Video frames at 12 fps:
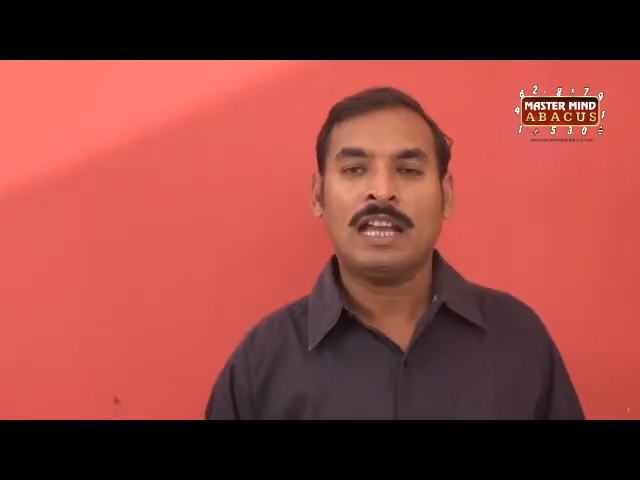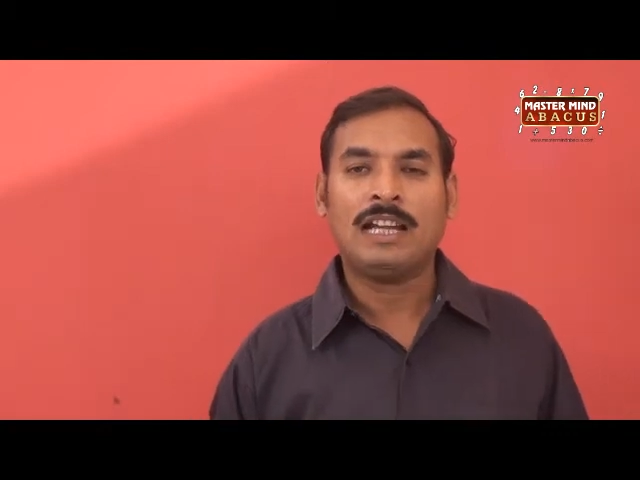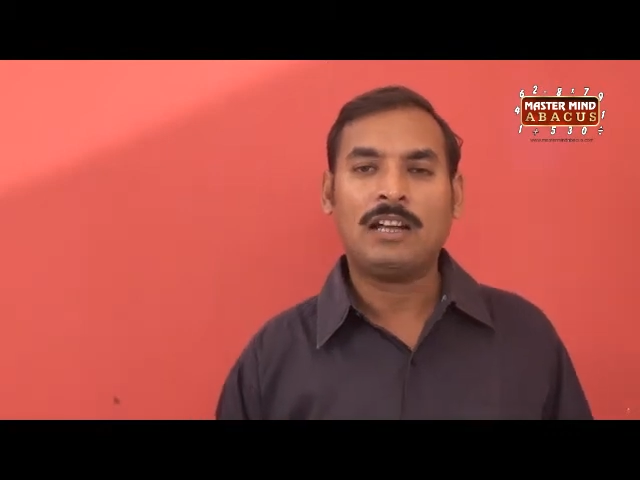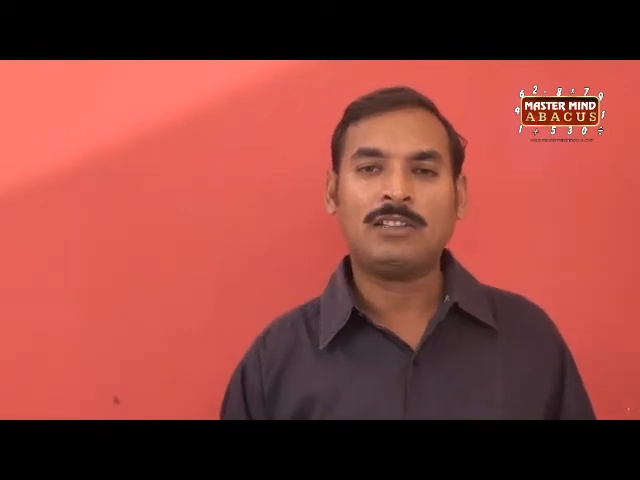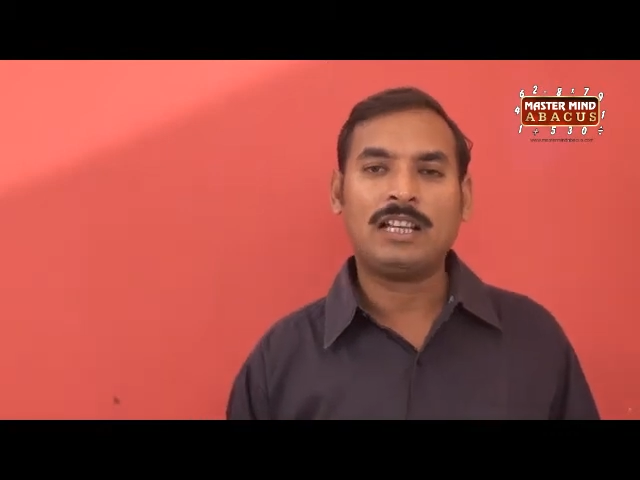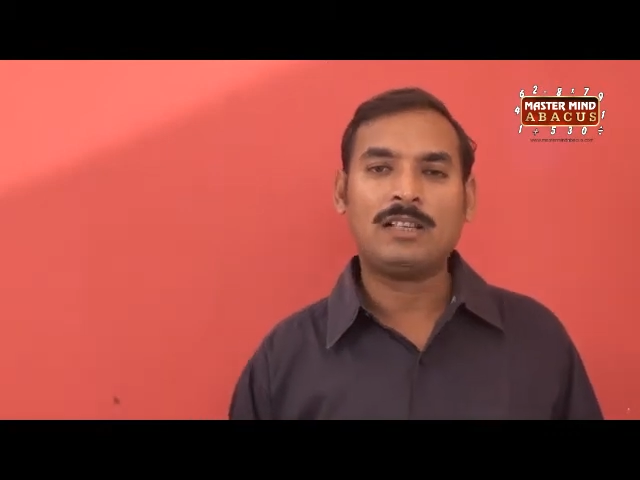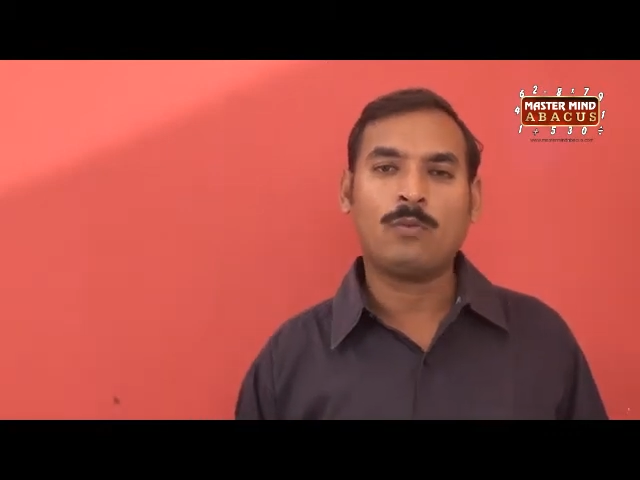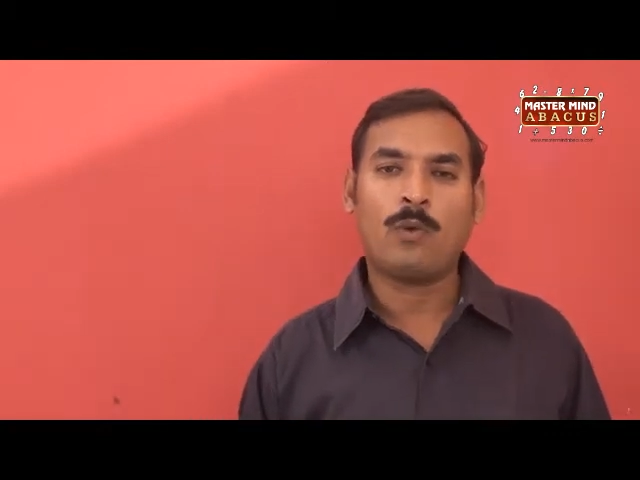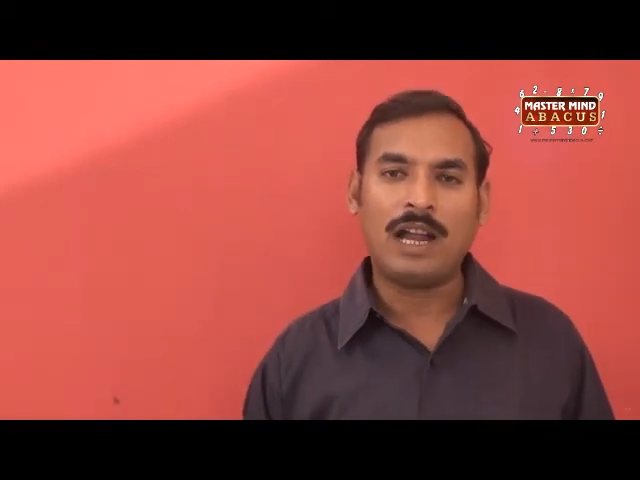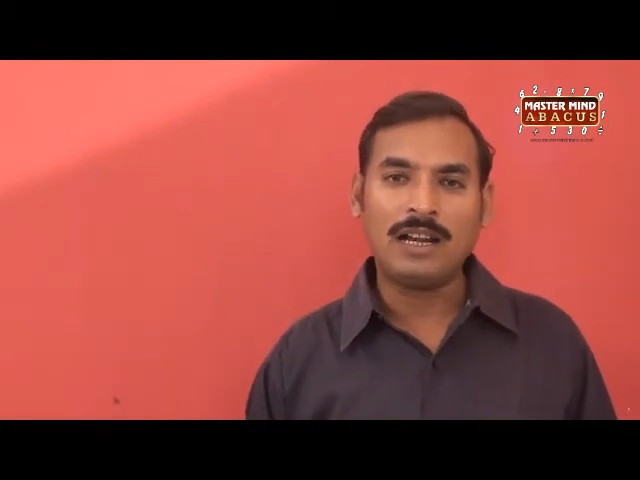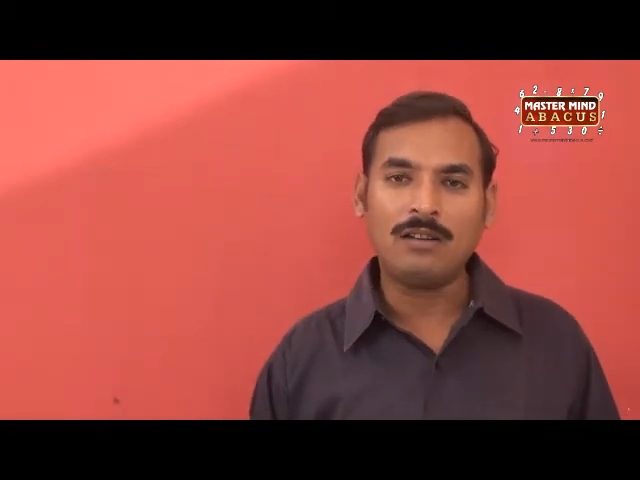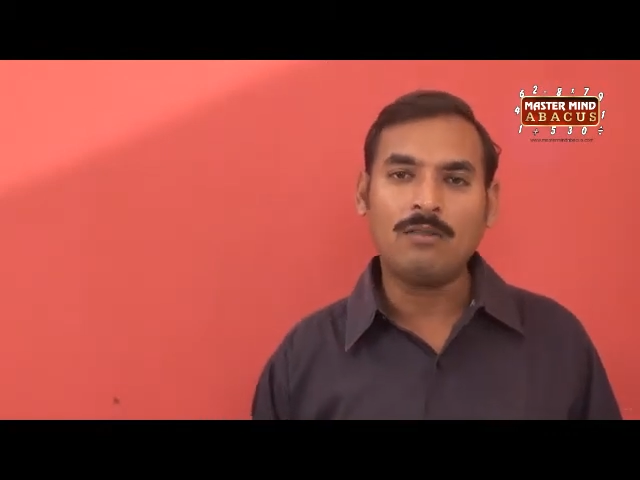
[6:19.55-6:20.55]
Now there is
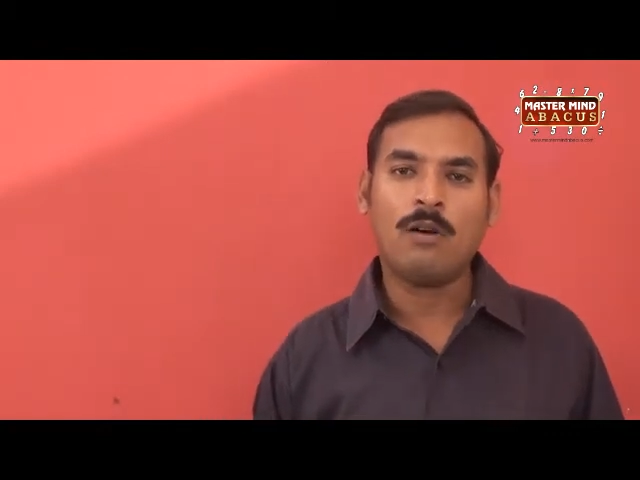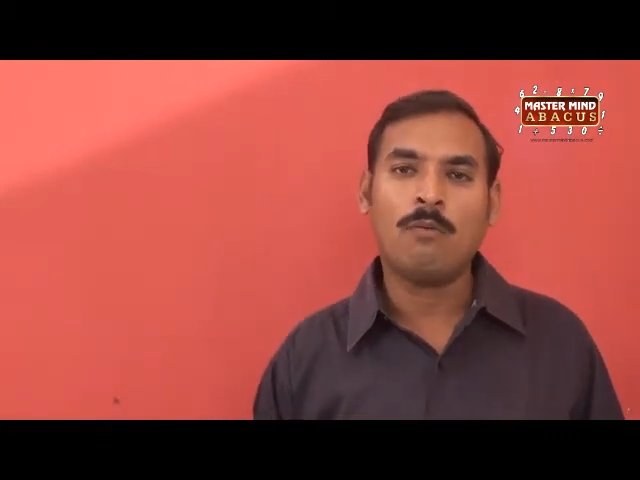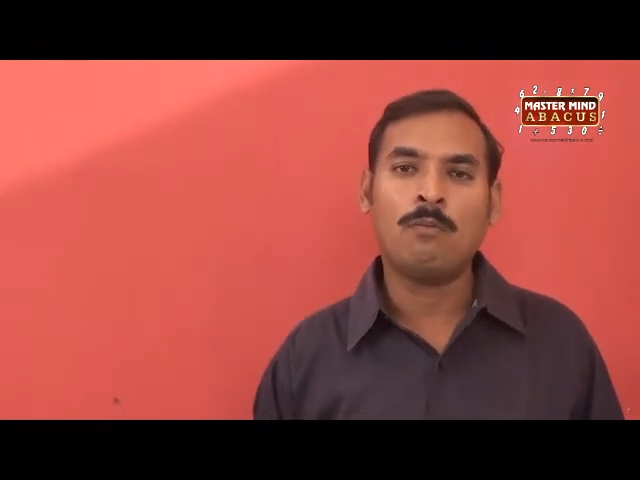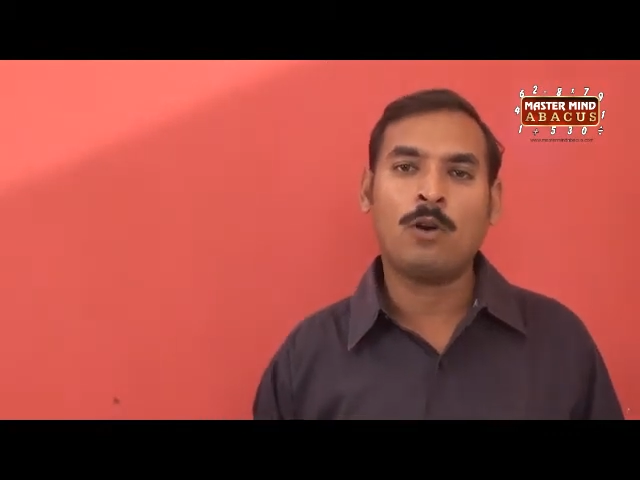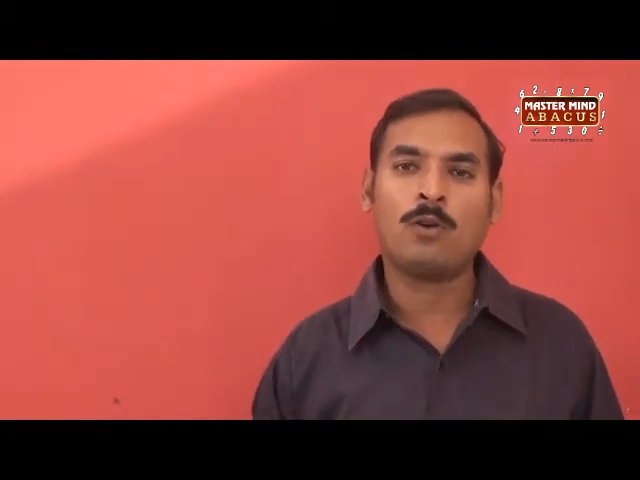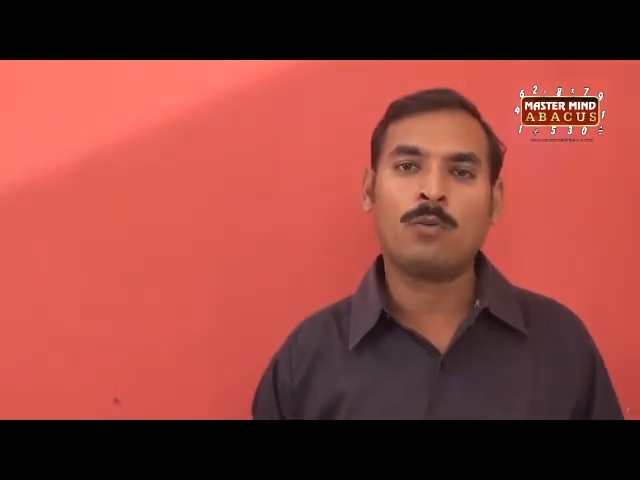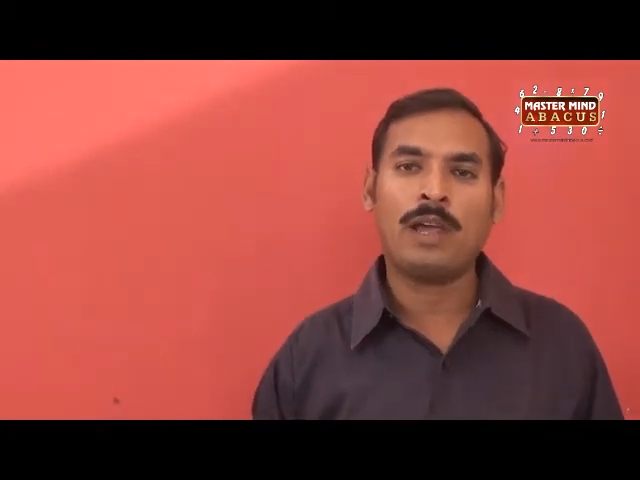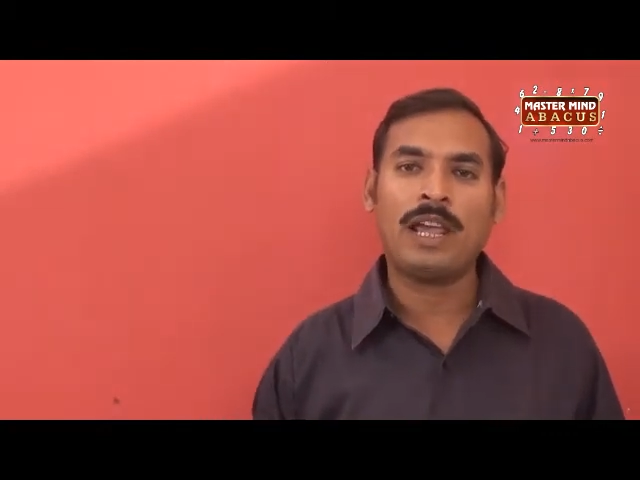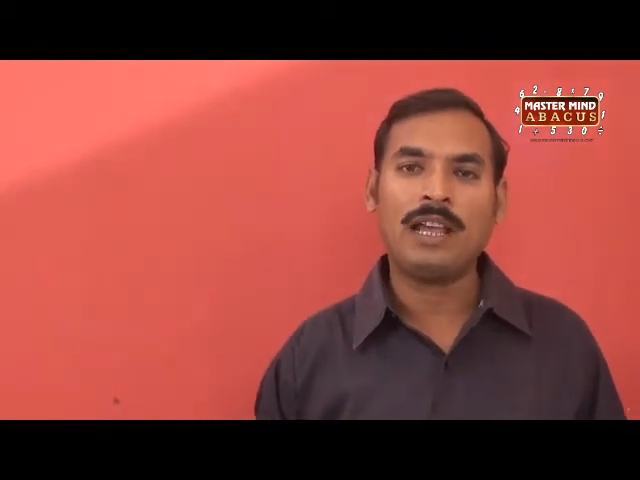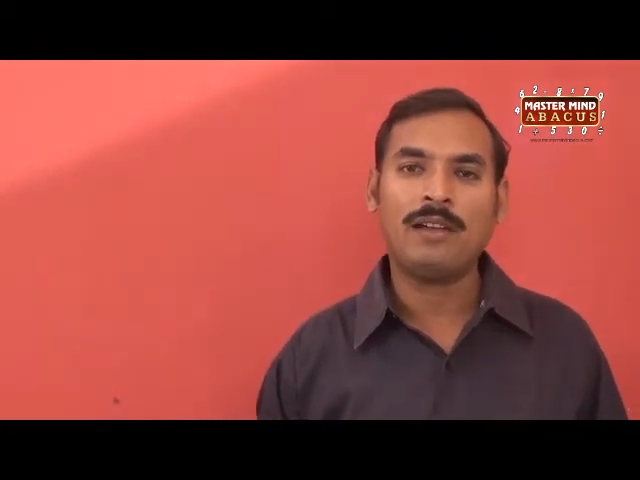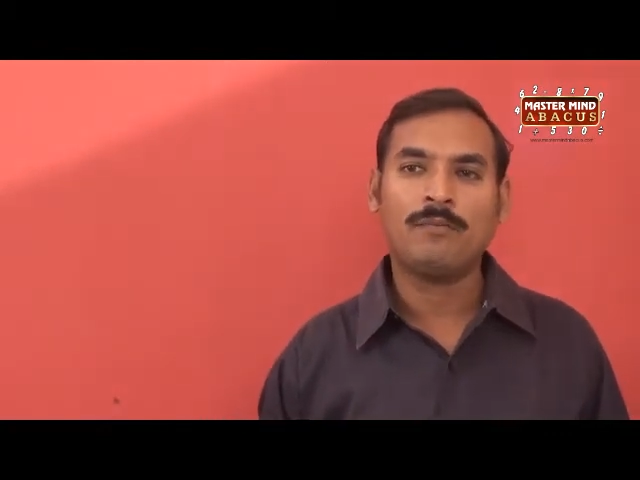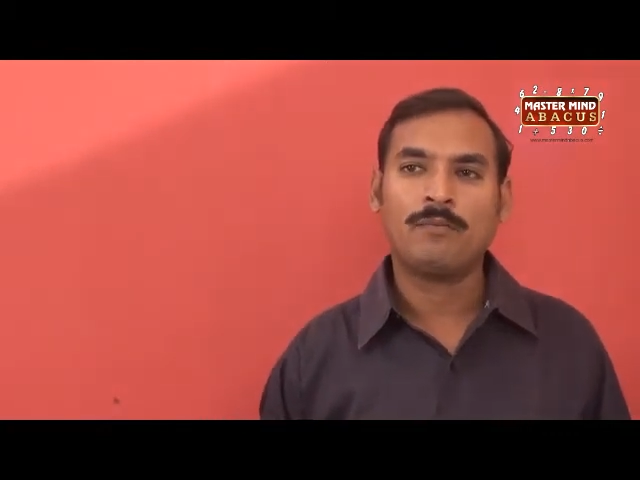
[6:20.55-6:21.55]
one more
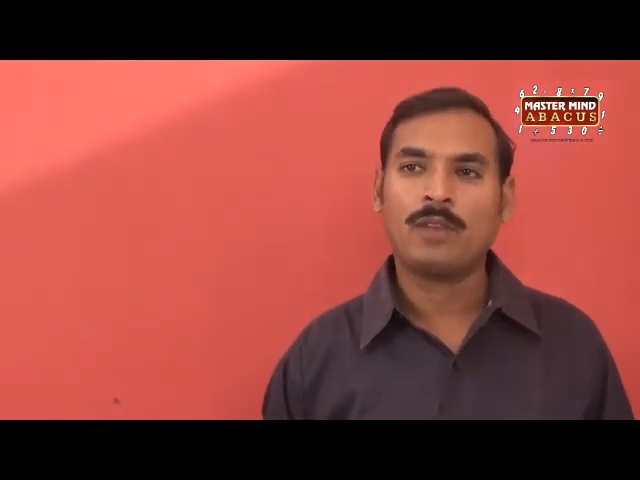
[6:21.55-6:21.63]
way.